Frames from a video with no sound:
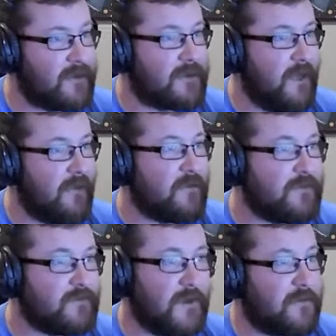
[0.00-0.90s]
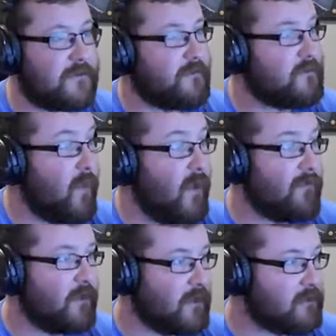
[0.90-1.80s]
which held those records for
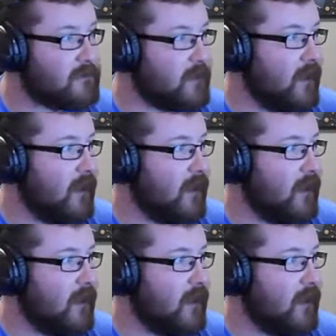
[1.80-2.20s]
12 years.